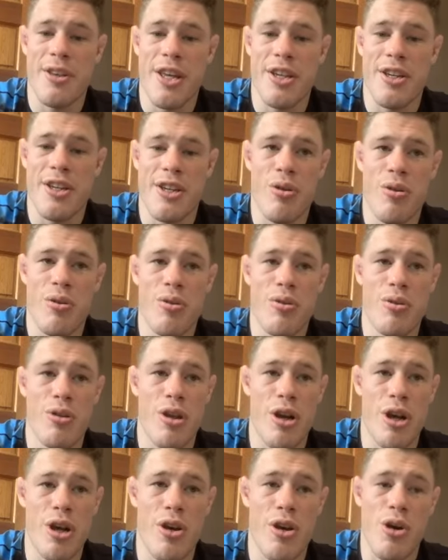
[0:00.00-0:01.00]
They
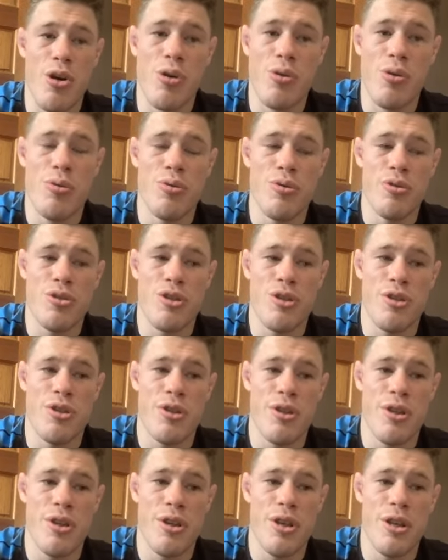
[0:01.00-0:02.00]
showed like
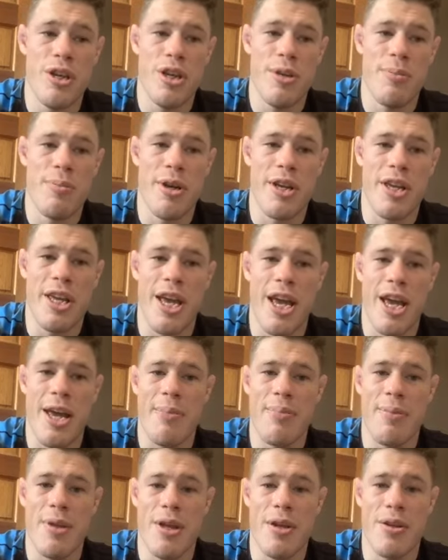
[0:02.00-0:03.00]
holes in
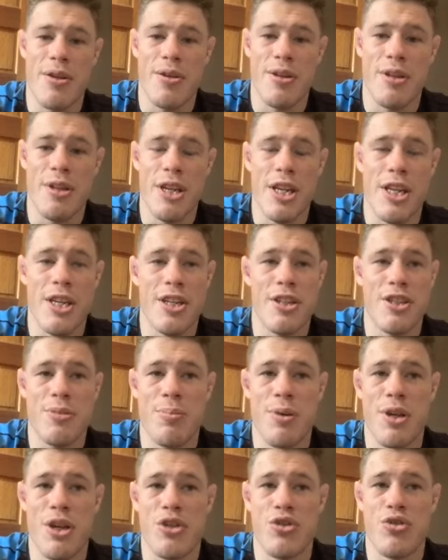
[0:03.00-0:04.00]
my game that
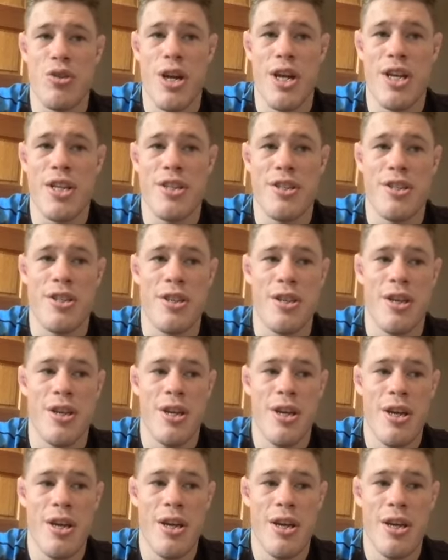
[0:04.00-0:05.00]
needed to be addressed,
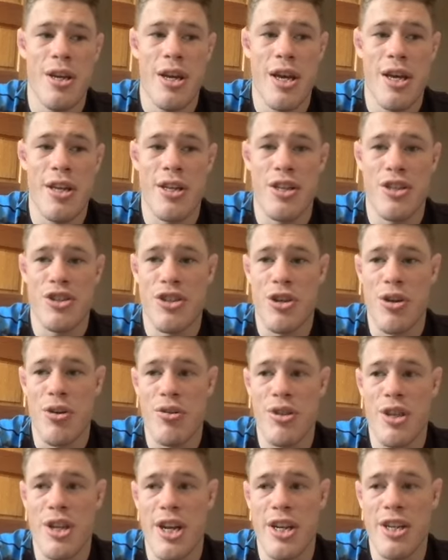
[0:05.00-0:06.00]
and they
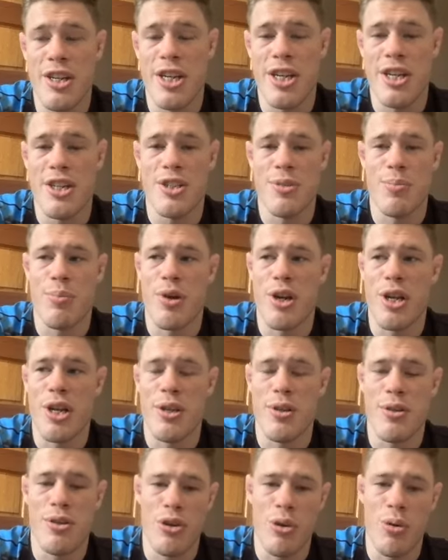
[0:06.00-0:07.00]
showed that I needed to
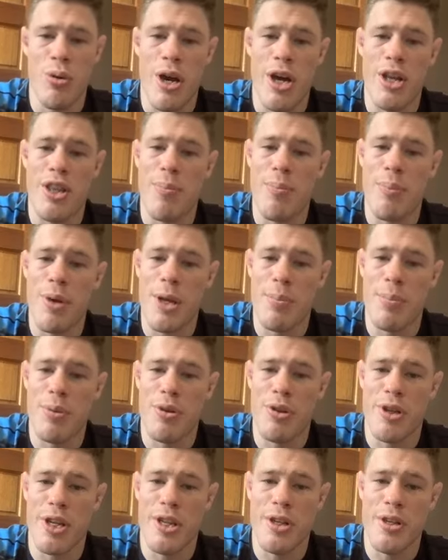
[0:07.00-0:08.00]
bring other
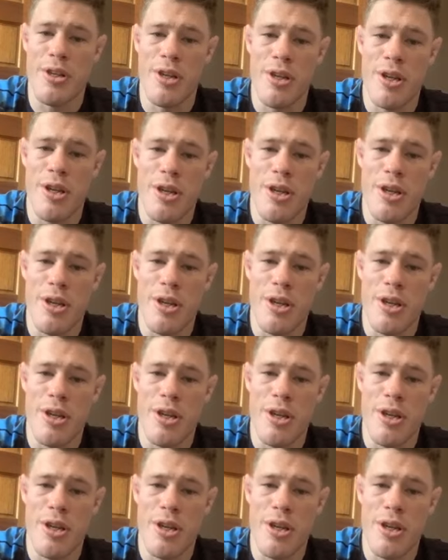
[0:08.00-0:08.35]
people in